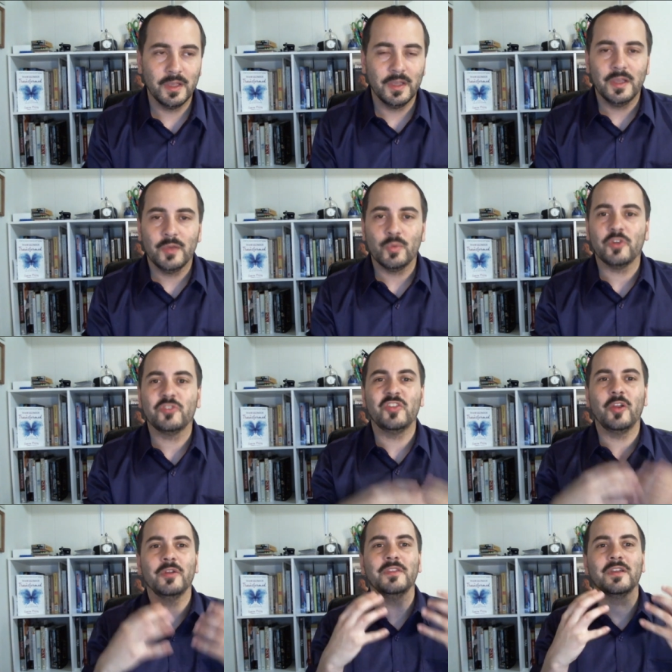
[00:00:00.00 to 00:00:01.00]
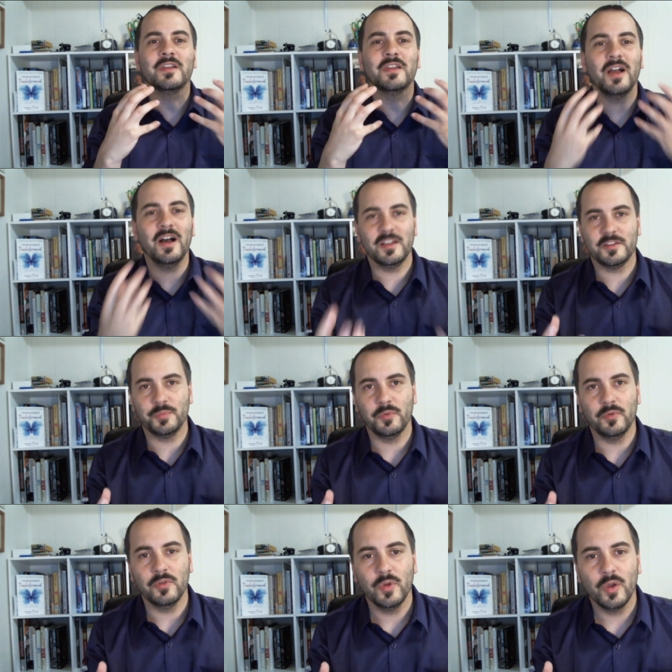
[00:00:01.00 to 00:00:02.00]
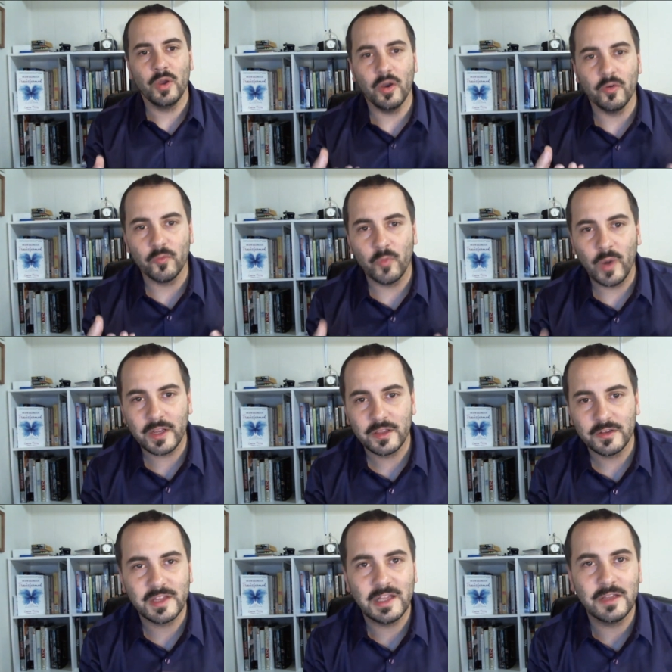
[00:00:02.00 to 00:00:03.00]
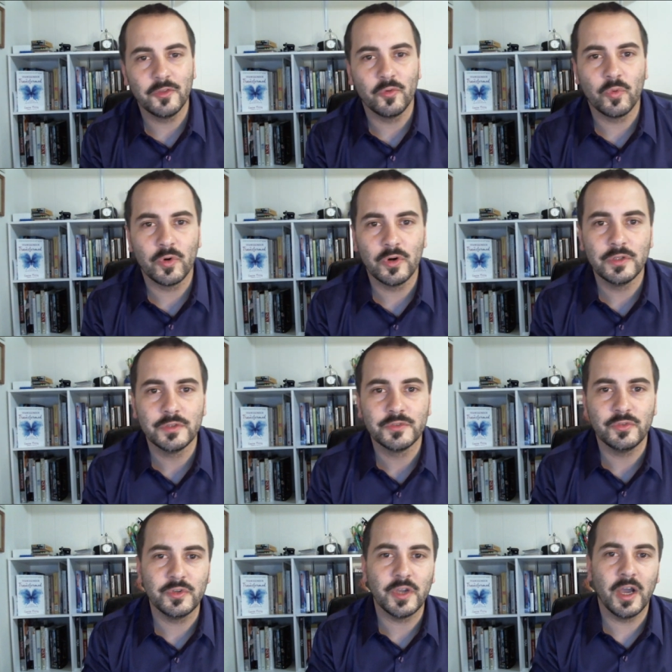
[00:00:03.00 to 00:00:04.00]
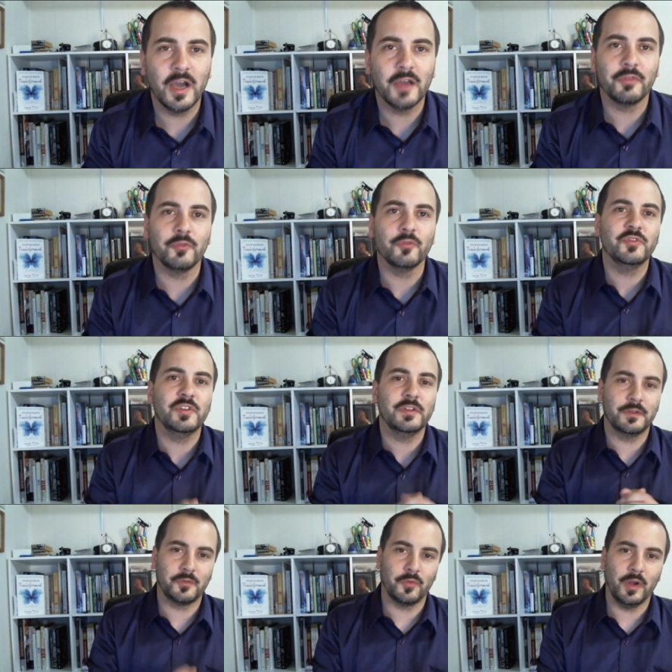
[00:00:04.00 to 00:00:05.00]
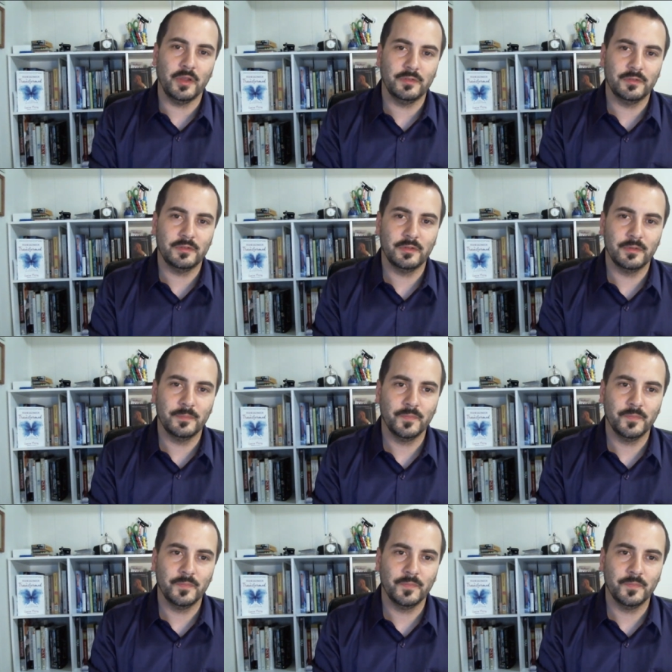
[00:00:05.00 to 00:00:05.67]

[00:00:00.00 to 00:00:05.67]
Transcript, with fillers: We're sharing the gospel of reconciling the world to God through Jesus Christ.